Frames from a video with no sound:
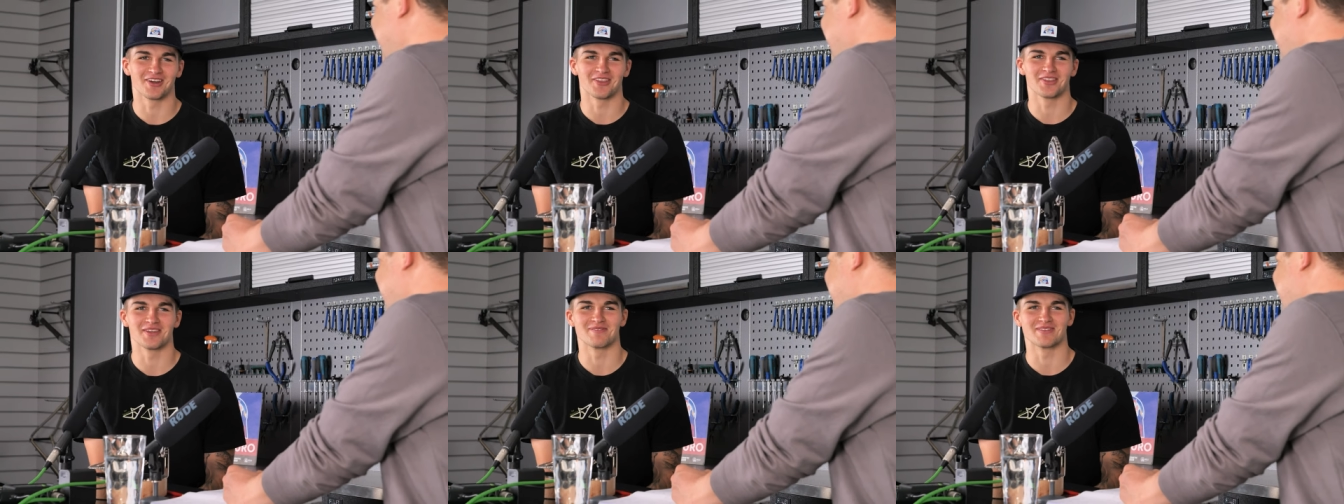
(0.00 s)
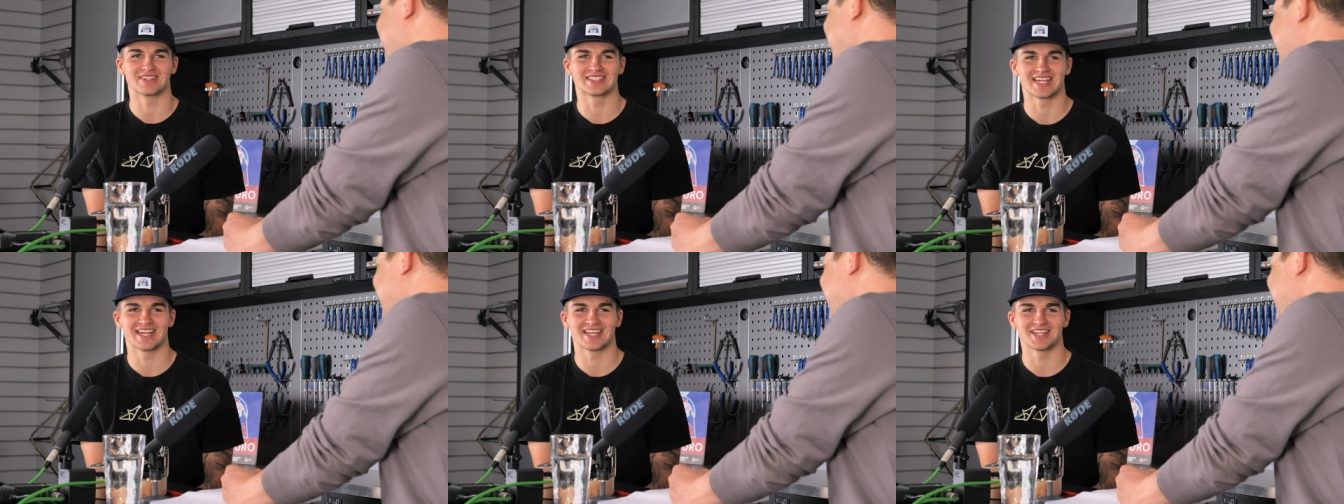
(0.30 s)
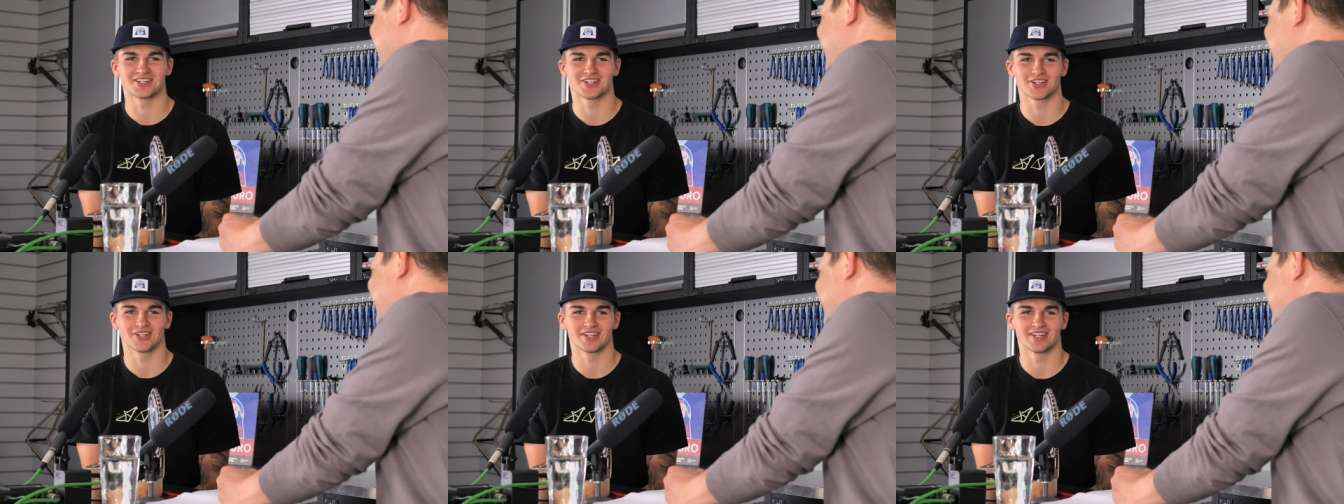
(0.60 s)
got the
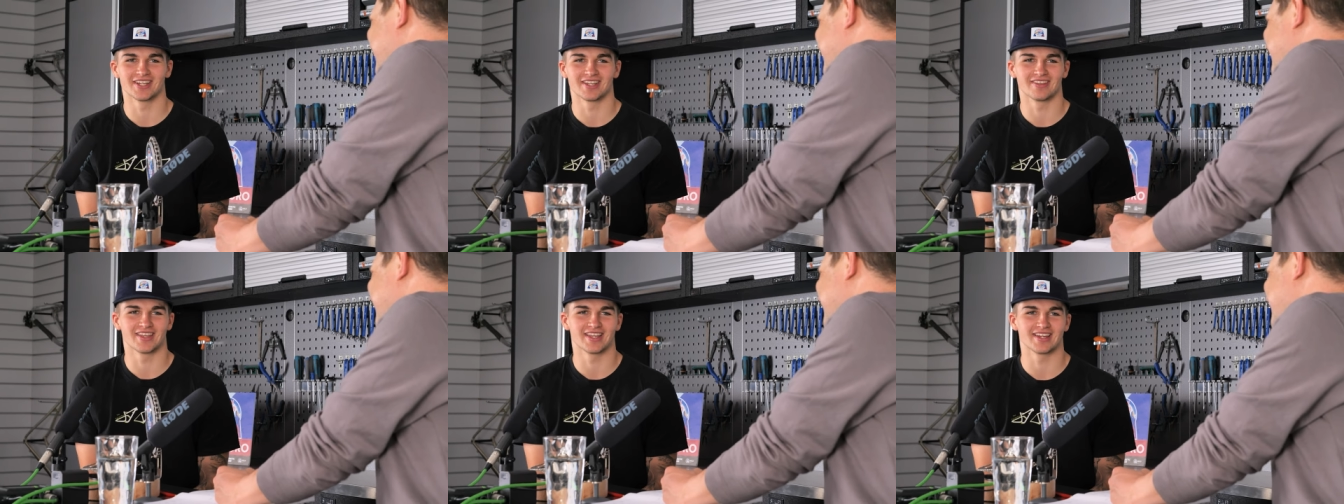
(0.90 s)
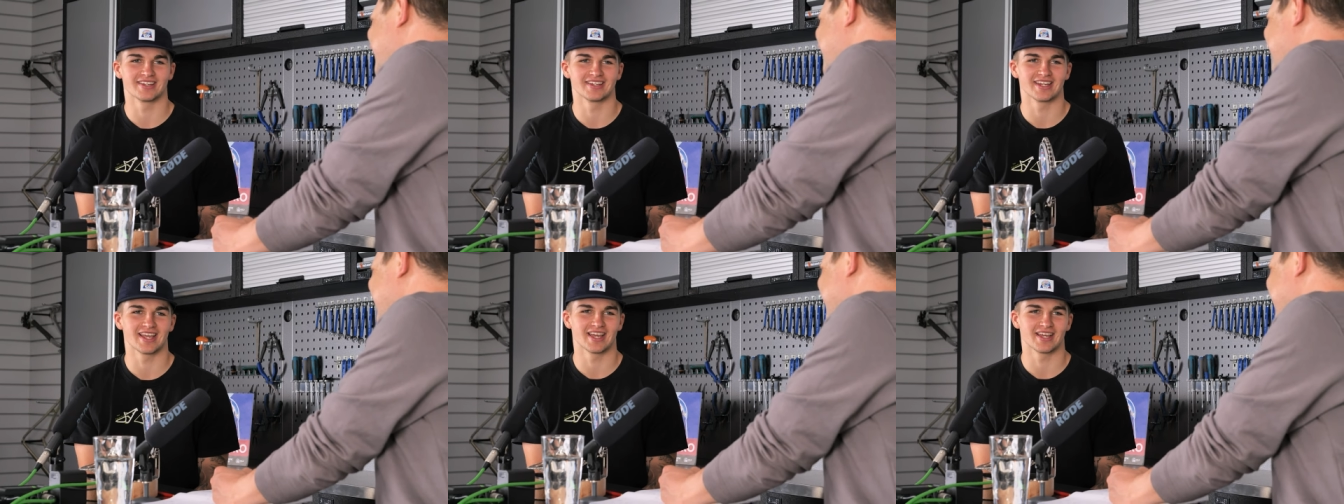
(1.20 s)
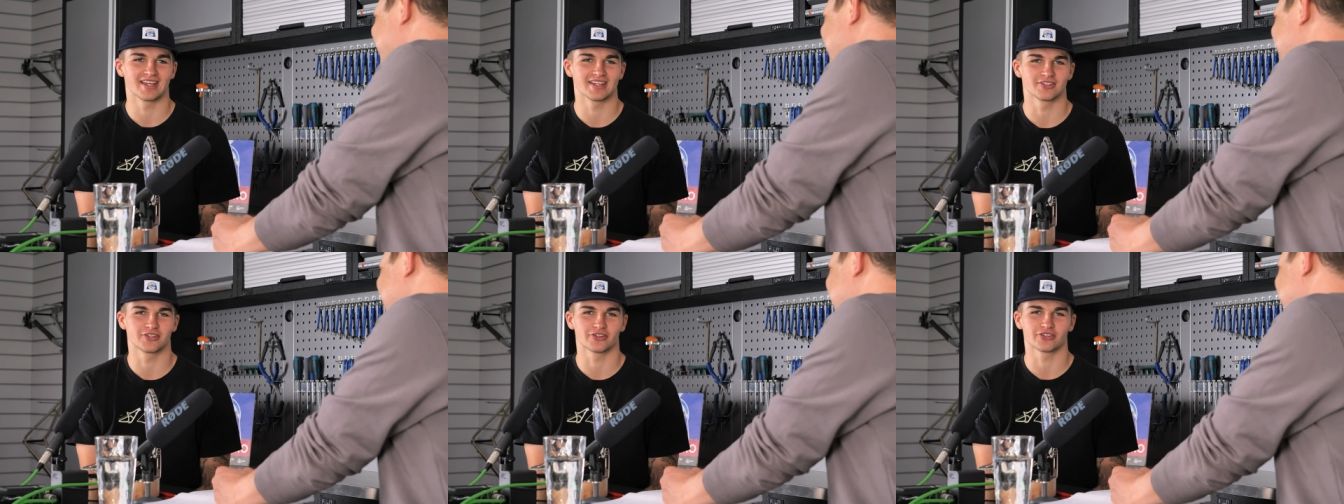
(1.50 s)
invitation, and then,
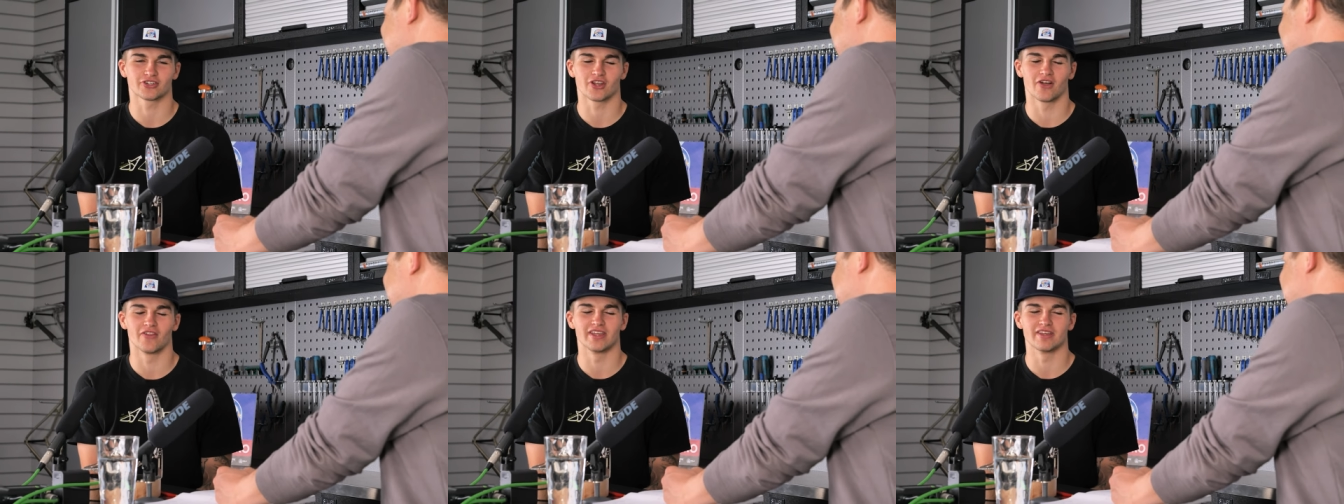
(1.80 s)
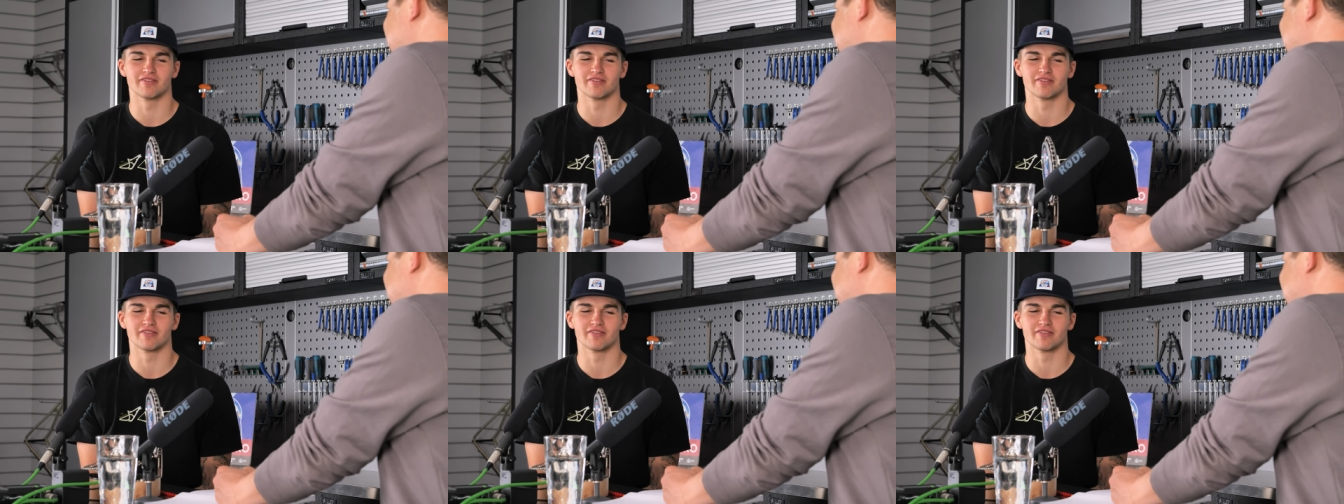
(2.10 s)
yeah, I just got